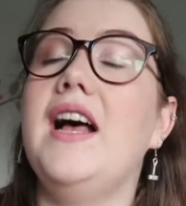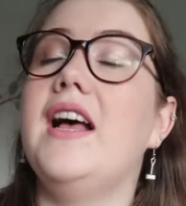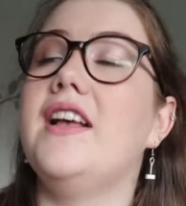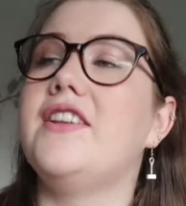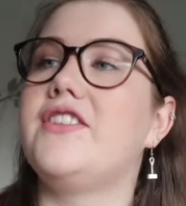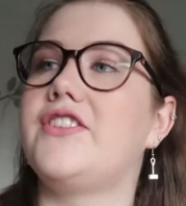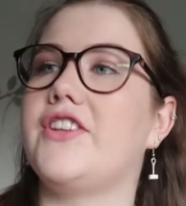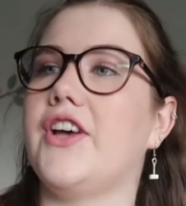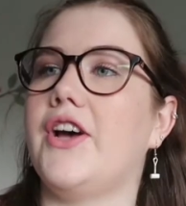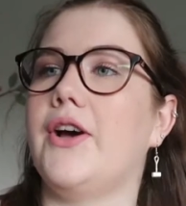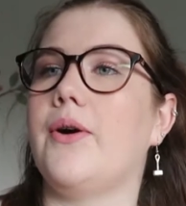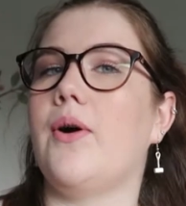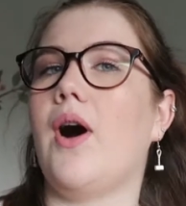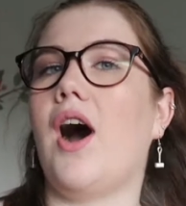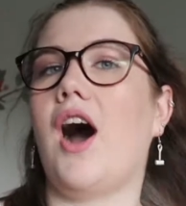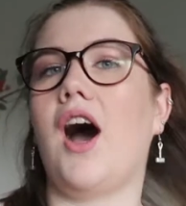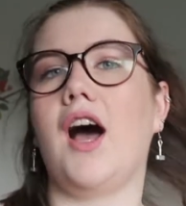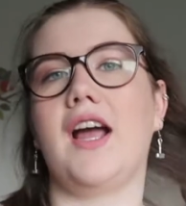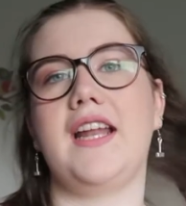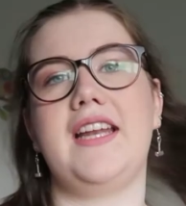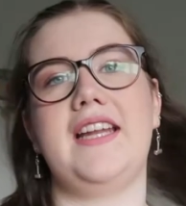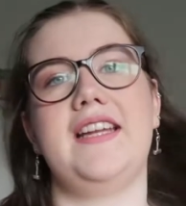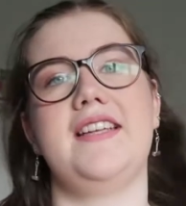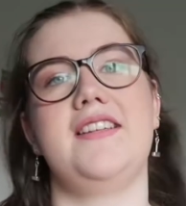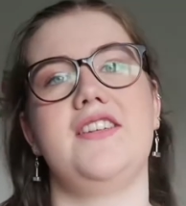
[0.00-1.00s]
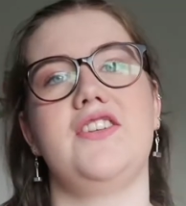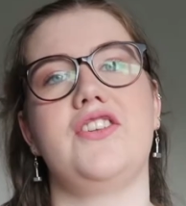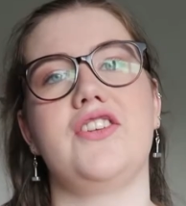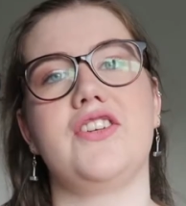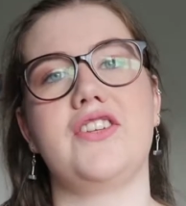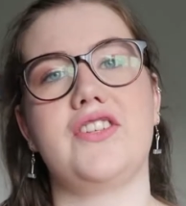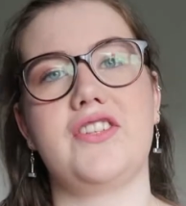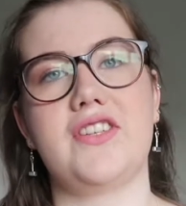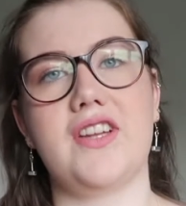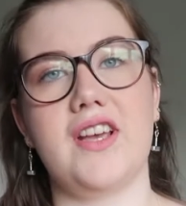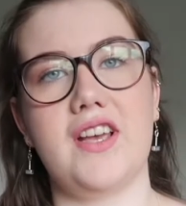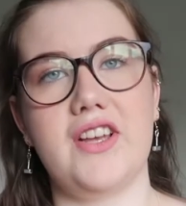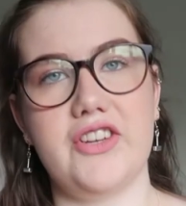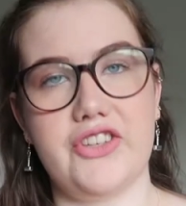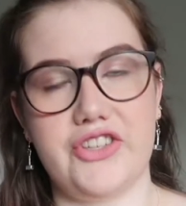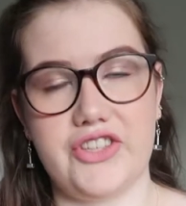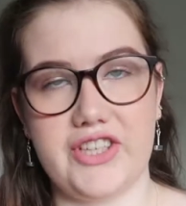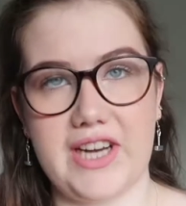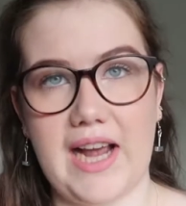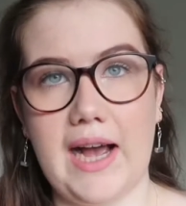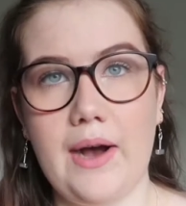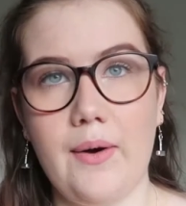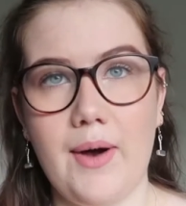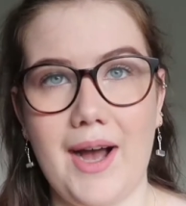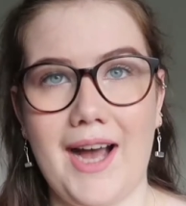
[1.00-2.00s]
So I need to just
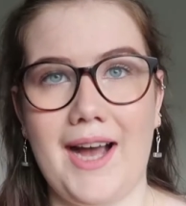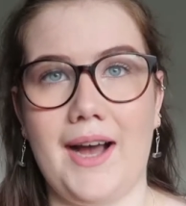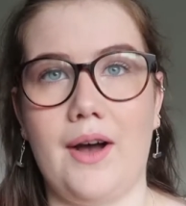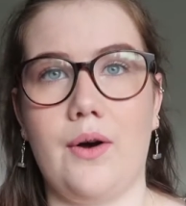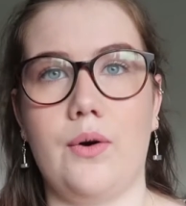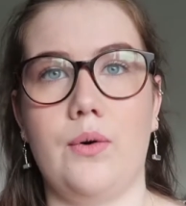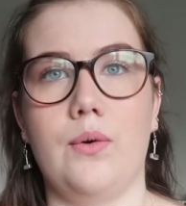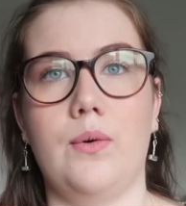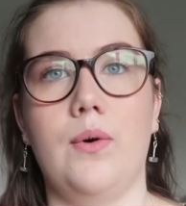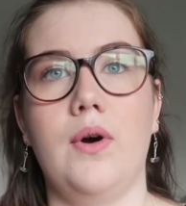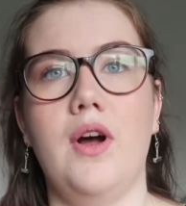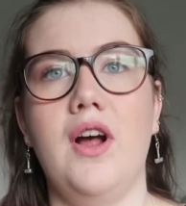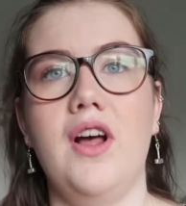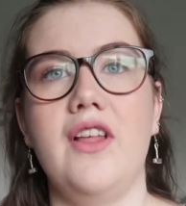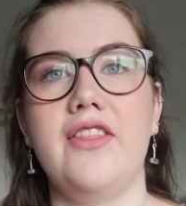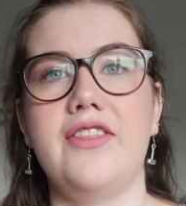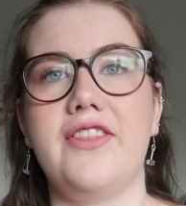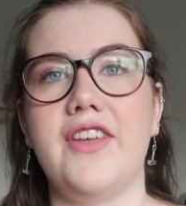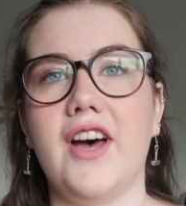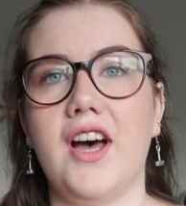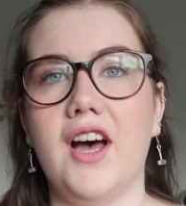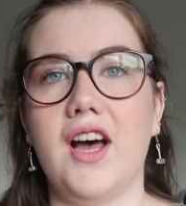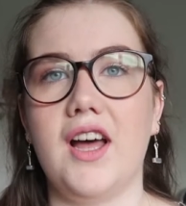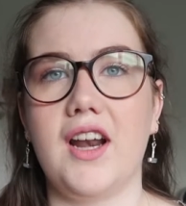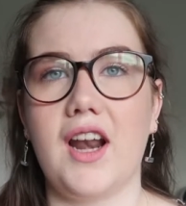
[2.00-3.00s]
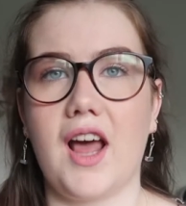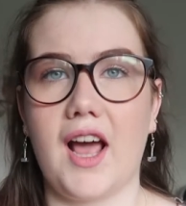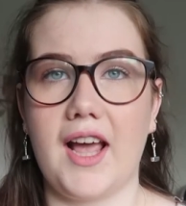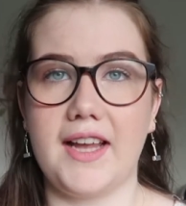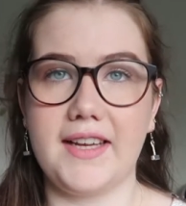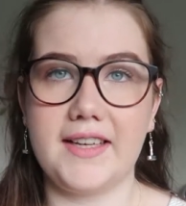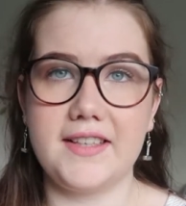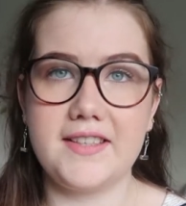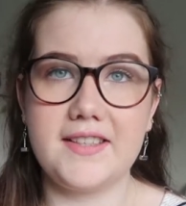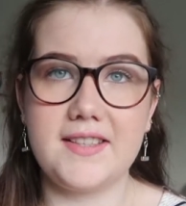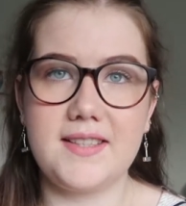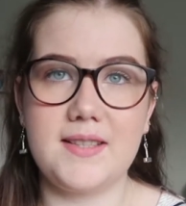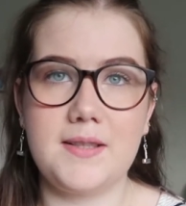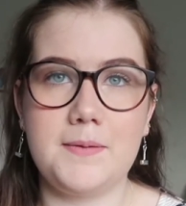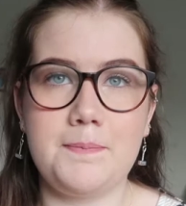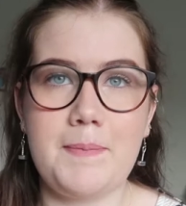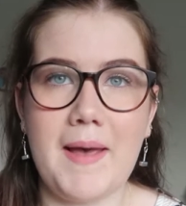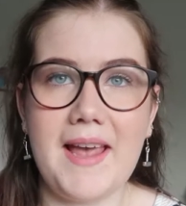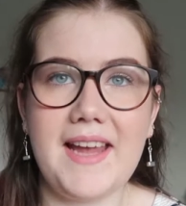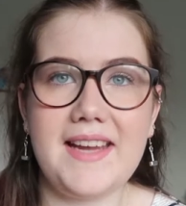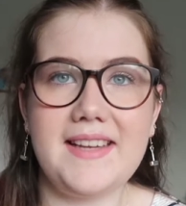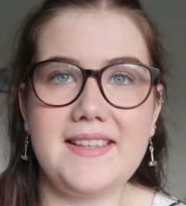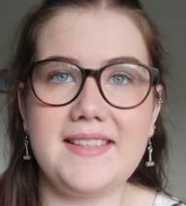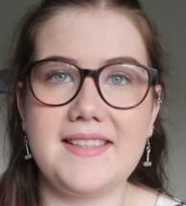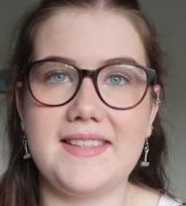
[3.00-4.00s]
shout out the like
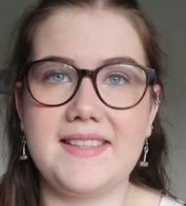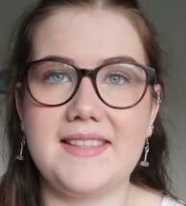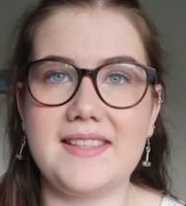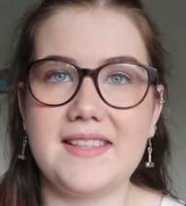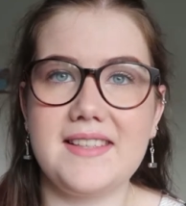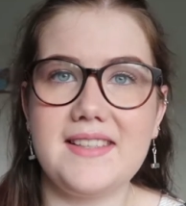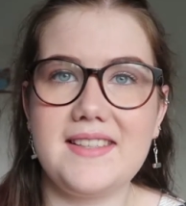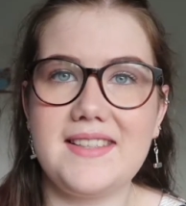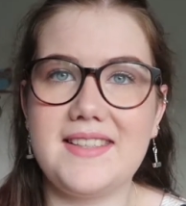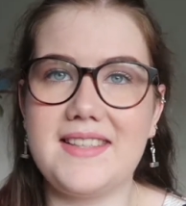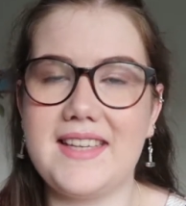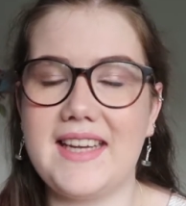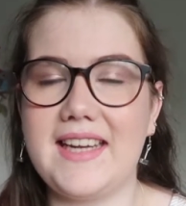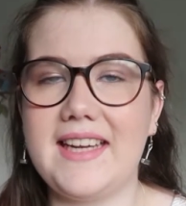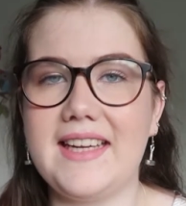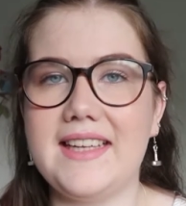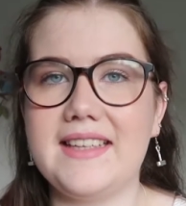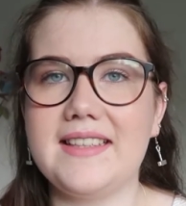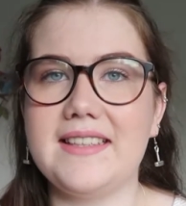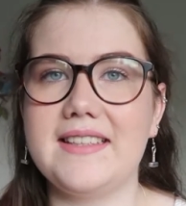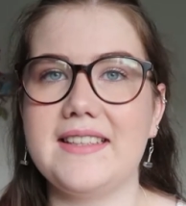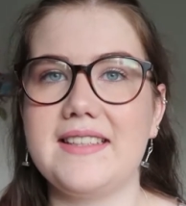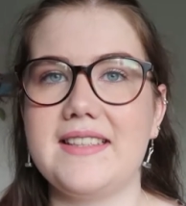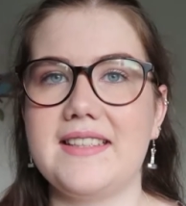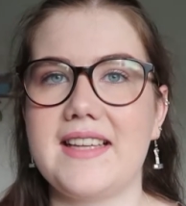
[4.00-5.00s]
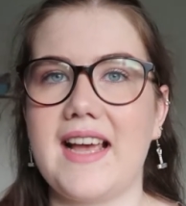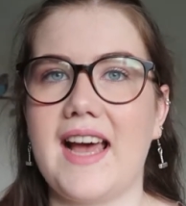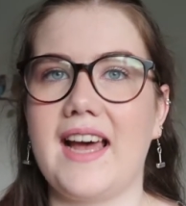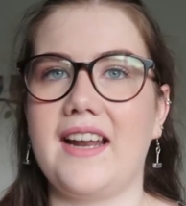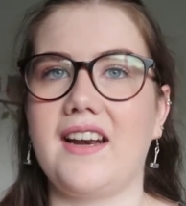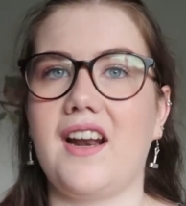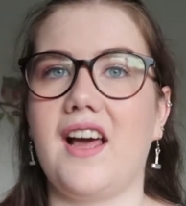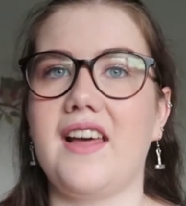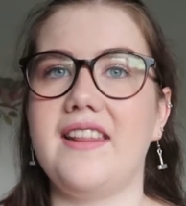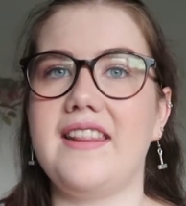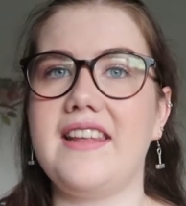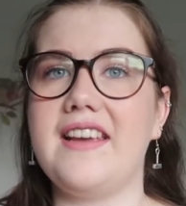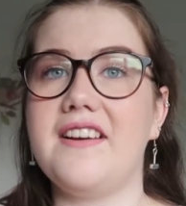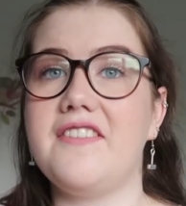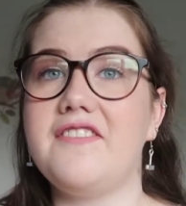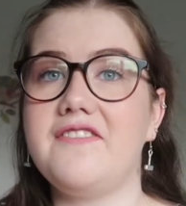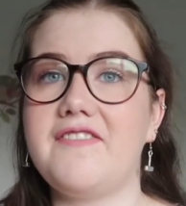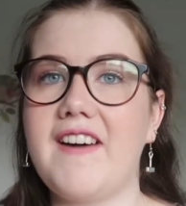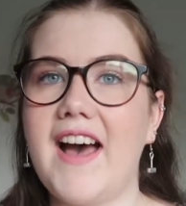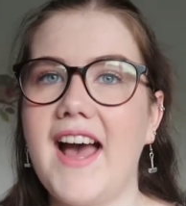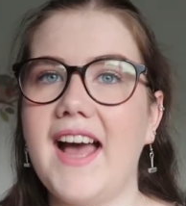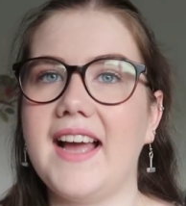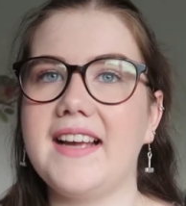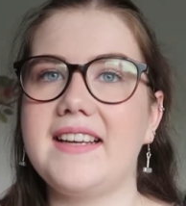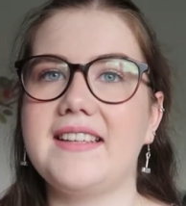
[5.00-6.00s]
space scenes and like the
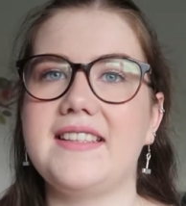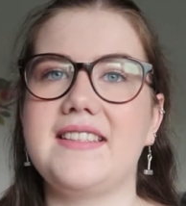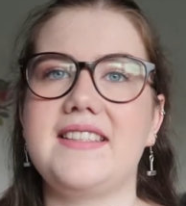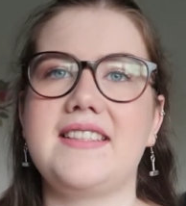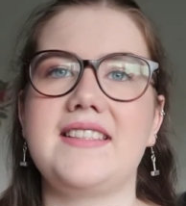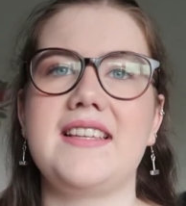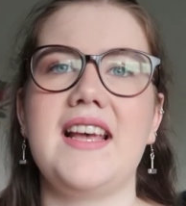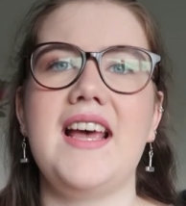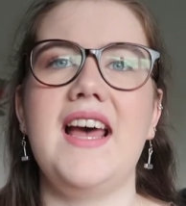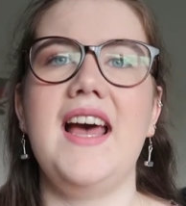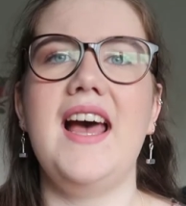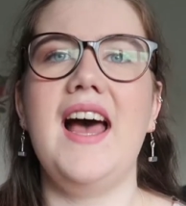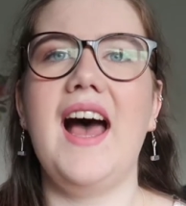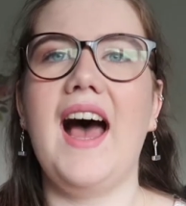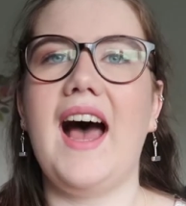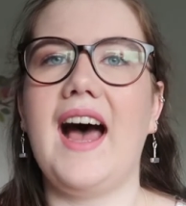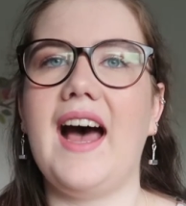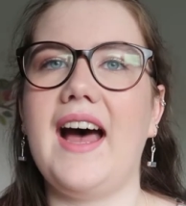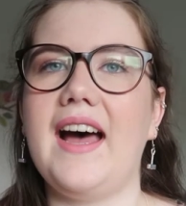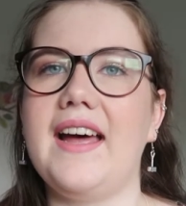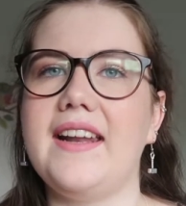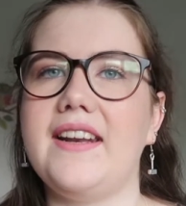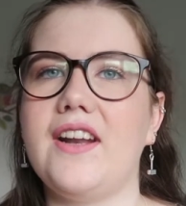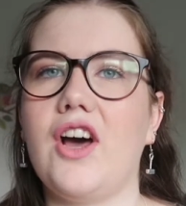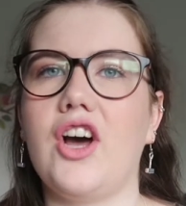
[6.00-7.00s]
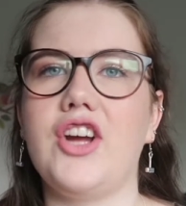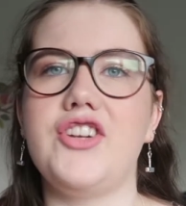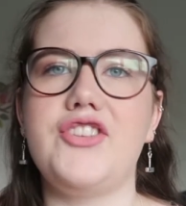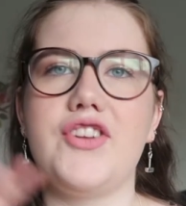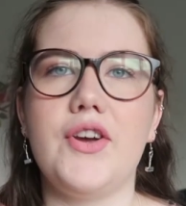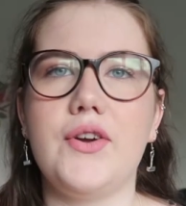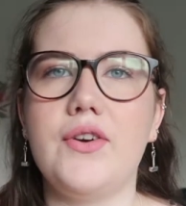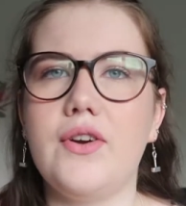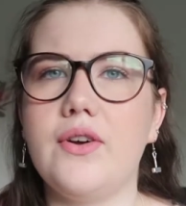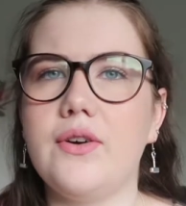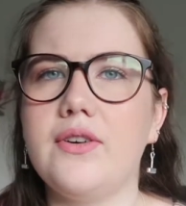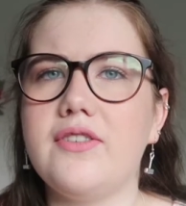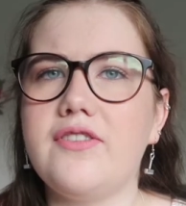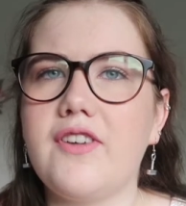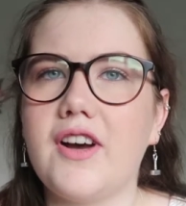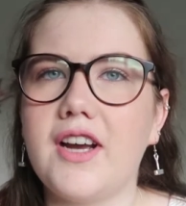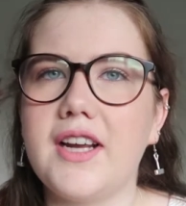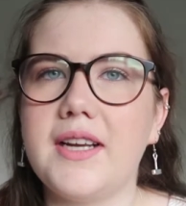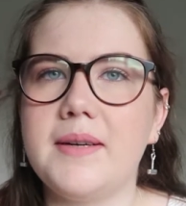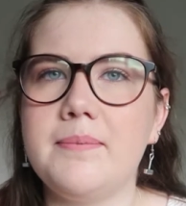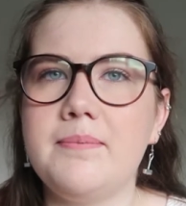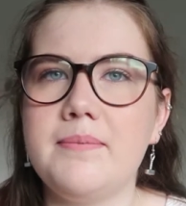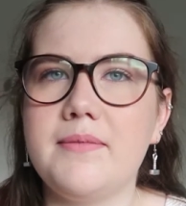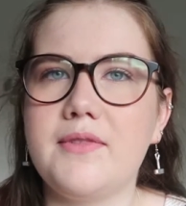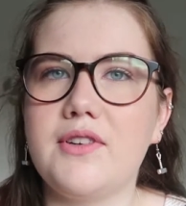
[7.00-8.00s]
effects, and I don't know if
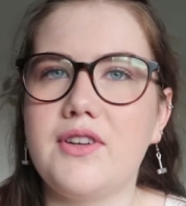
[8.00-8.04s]
I'm